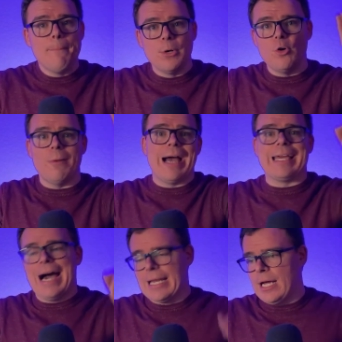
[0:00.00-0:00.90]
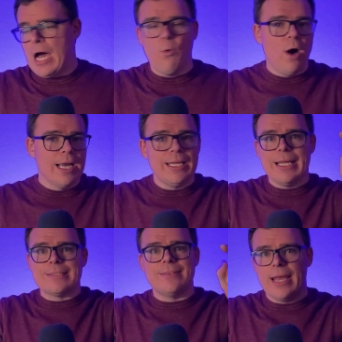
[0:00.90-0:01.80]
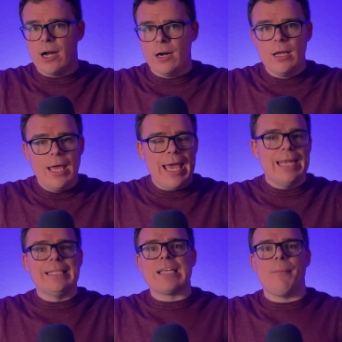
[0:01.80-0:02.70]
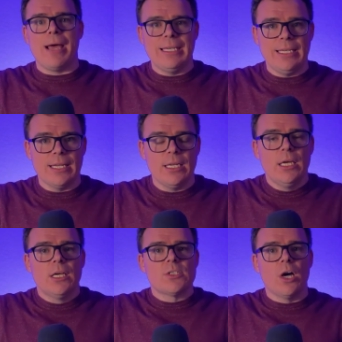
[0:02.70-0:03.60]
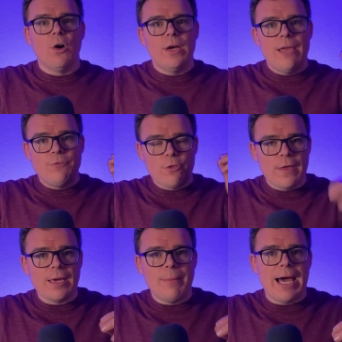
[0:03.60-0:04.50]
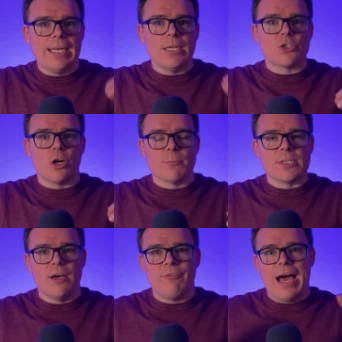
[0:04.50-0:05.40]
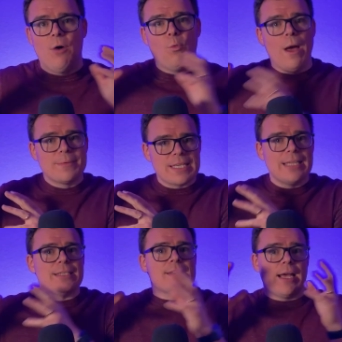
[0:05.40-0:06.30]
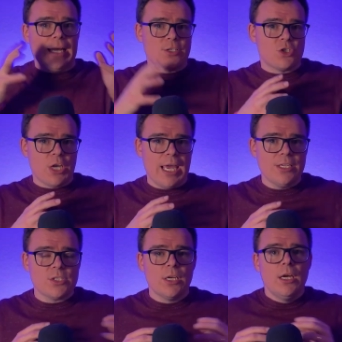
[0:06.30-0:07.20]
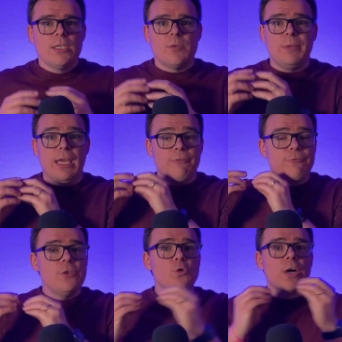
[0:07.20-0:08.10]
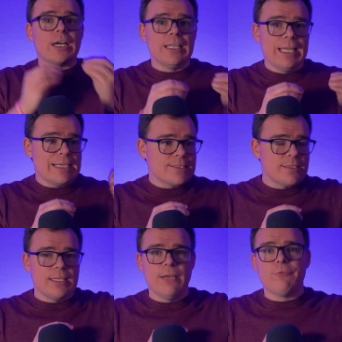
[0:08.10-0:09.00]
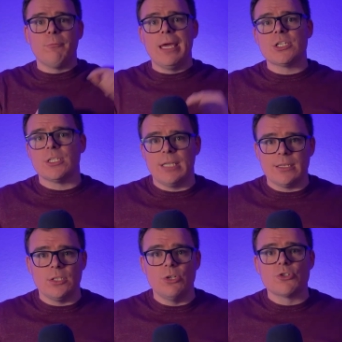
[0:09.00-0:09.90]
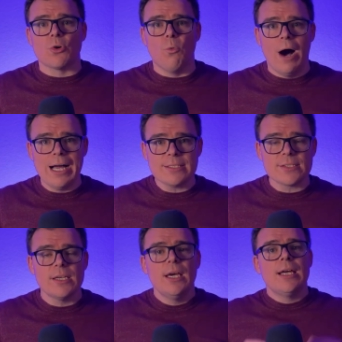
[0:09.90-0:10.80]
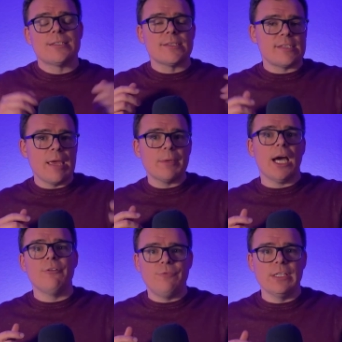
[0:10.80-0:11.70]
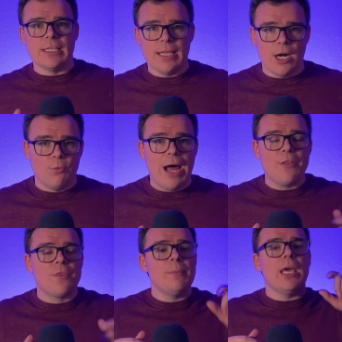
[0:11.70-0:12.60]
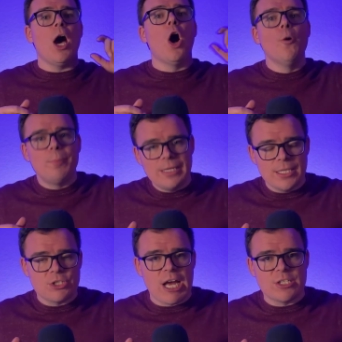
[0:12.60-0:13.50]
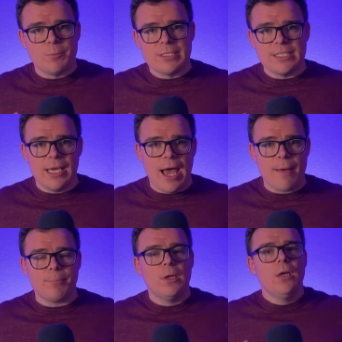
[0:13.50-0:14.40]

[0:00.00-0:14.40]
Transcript: Boom, I got it. I want it. It's there anytime I need it. So, if you think about it in terms of how website design has changed to being fewer clicks to the information that the user wants, it's the same kind of feeling there. Rather than me opening the ChatGPT app,